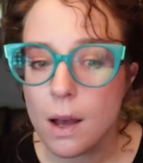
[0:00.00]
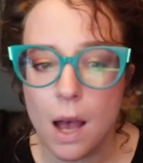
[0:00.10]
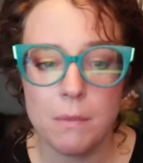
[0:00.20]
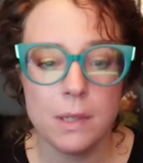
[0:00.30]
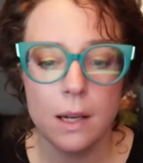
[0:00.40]

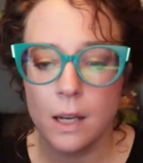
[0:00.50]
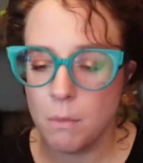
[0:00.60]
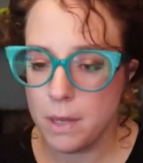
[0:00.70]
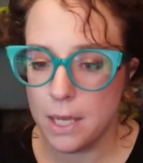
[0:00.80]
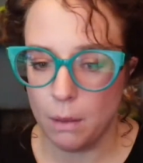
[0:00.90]
I'm not going to
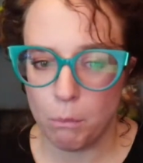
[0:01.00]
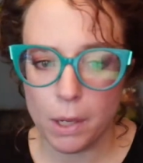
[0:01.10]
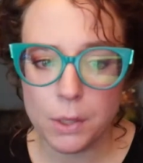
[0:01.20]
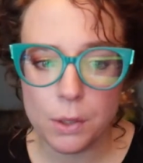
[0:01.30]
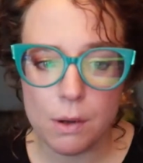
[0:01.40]
be in
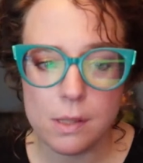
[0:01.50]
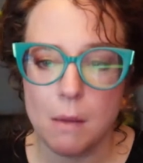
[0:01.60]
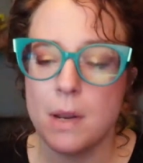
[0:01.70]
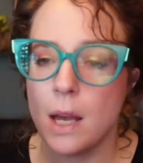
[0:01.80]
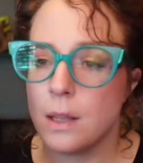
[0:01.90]
bundles.
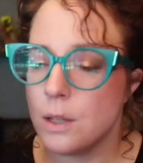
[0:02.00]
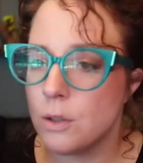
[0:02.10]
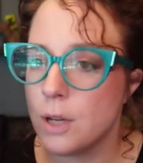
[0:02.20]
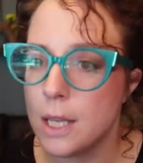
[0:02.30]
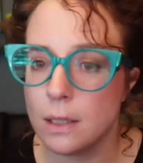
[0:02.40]
I'm not going to
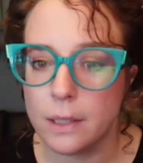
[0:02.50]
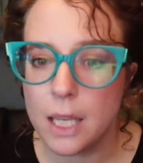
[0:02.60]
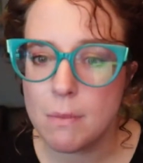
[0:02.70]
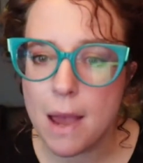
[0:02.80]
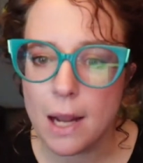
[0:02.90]
create a
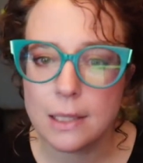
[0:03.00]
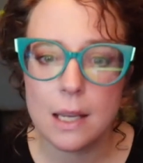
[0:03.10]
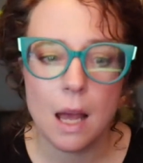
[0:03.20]
lead magnet.